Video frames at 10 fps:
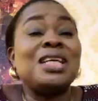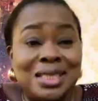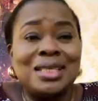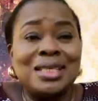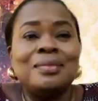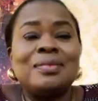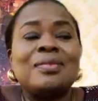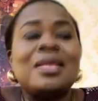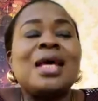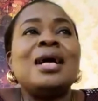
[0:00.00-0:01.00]

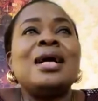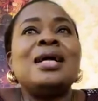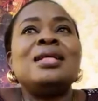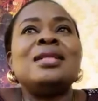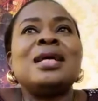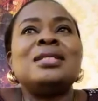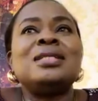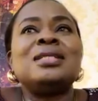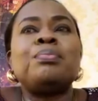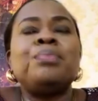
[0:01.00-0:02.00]
uh, that
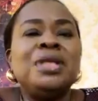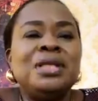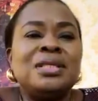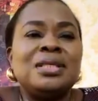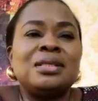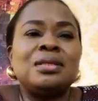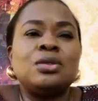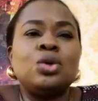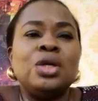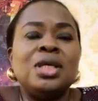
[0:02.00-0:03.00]
peace,
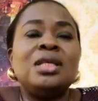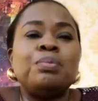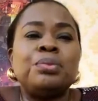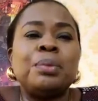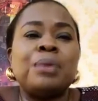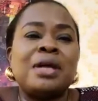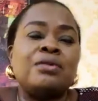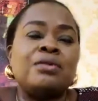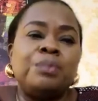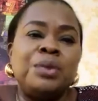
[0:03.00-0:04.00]
towing the path of
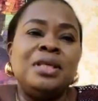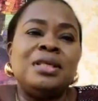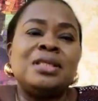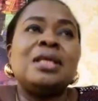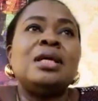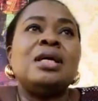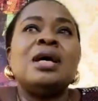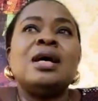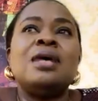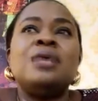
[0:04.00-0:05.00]
peace
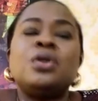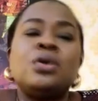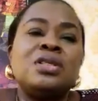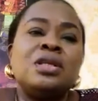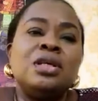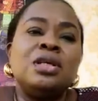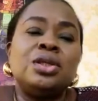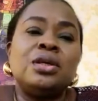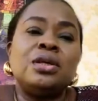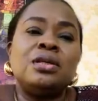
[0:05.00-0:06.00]
and
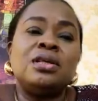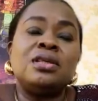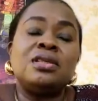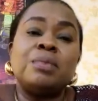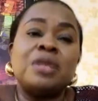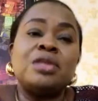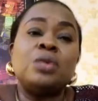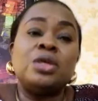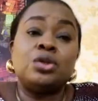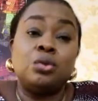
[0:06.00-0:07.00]
reconciliation is the best
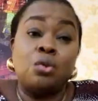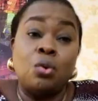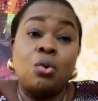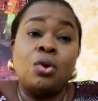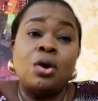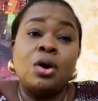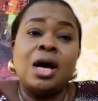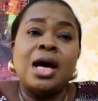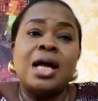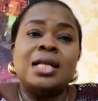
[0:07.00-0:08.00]
way to go.
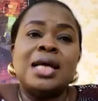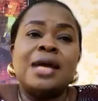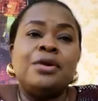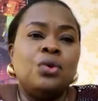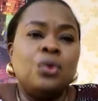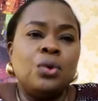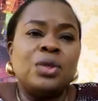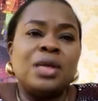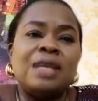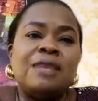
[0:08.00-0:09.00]
And I know
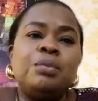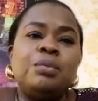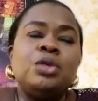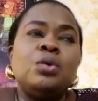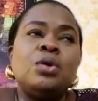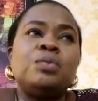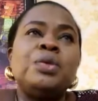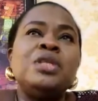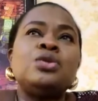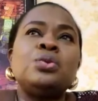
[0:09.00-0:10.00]
that everybody wants
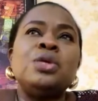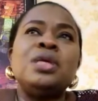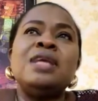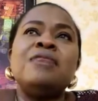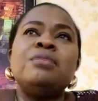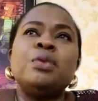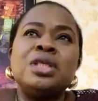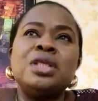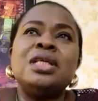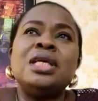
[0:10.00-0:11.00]
peace to reign.
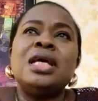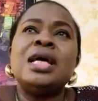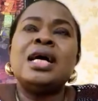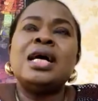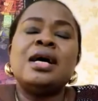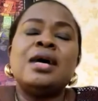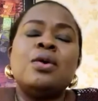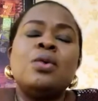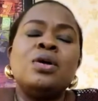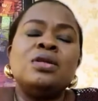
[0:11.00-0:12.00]
Everybody uh,
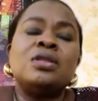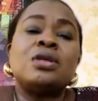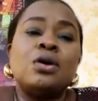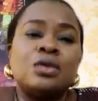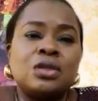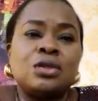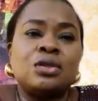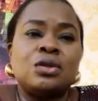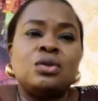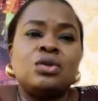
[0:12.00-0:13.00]
wants us
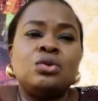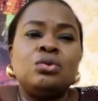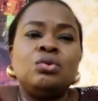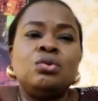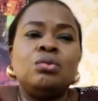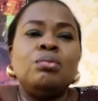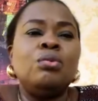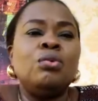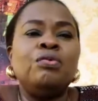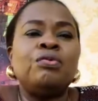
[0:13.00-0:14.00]
to
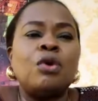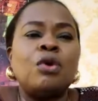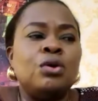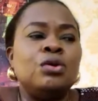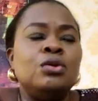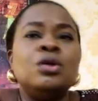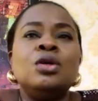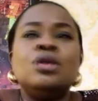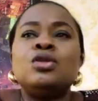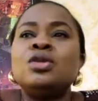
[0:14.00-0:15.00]
move on
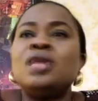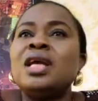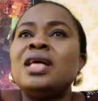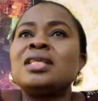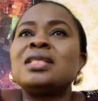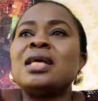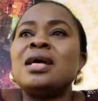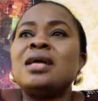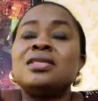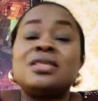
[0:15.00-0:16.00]
to the next
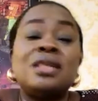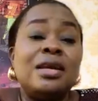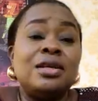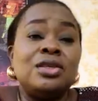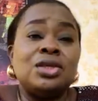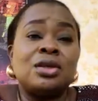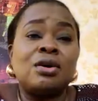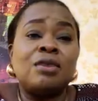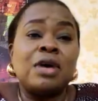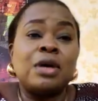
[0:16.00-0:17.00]
uh, stage
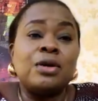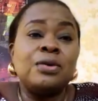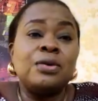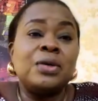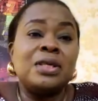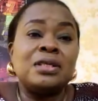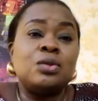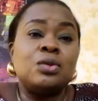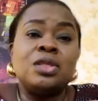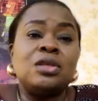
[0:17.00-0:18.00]
of our congresses,
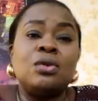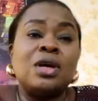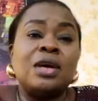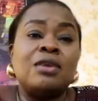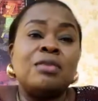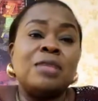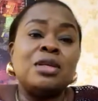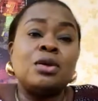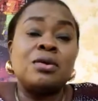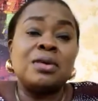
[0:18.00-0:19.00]
which is the local government
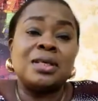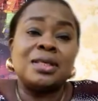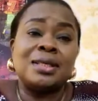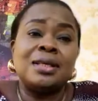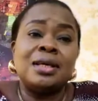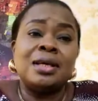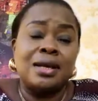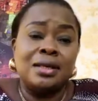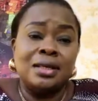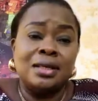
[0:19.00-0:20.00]
congress.
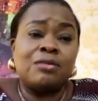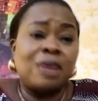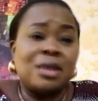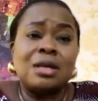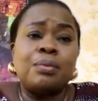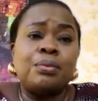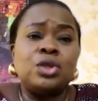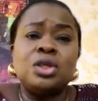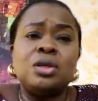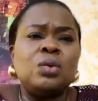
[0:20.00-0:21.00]
And it's fast
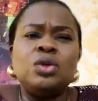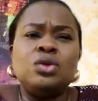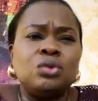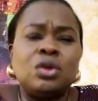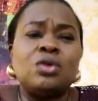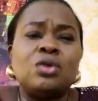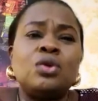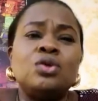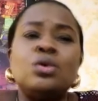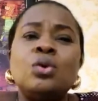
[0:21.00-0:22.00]
approaching. We do not
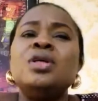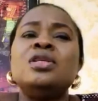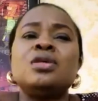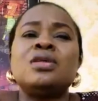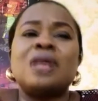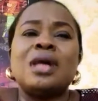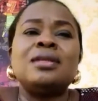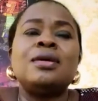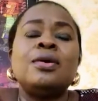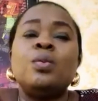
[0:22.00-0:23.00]
want to go into that
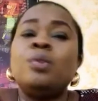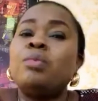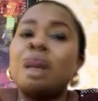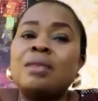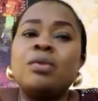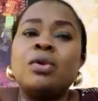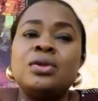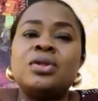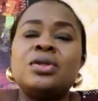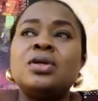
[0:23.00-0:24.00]
with bad
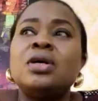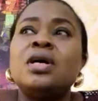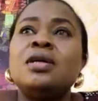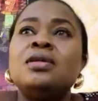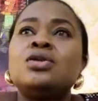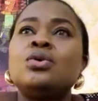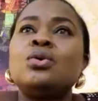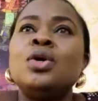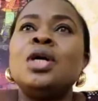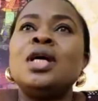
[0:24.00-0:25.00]
blood. And
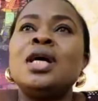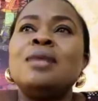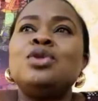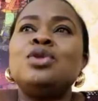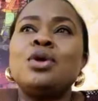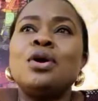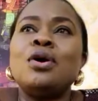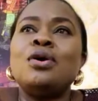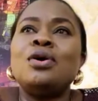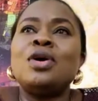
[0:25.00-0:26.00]
so I'm
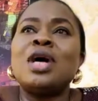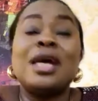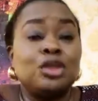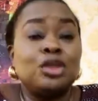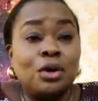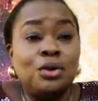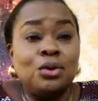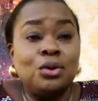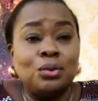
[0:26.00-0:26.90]
sure, I assure you